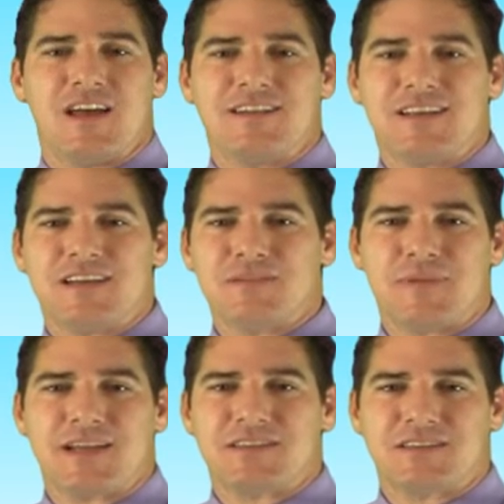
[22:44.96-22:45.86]
It doesn't
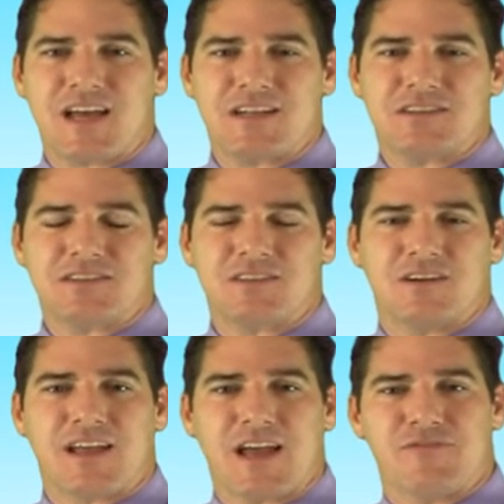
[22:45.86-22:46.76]
make sense
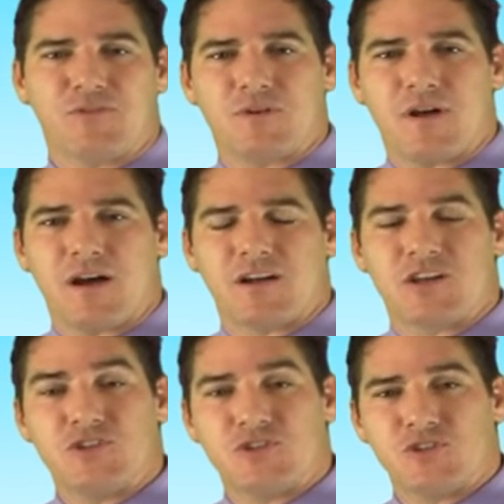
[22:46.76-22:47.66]
for a
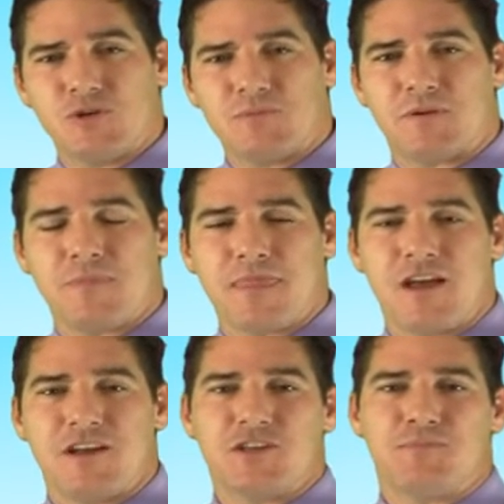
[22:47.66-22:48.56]
consumer
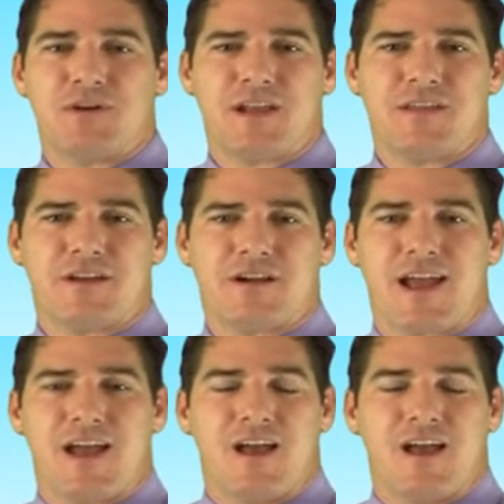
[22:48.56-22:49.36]
to put in there,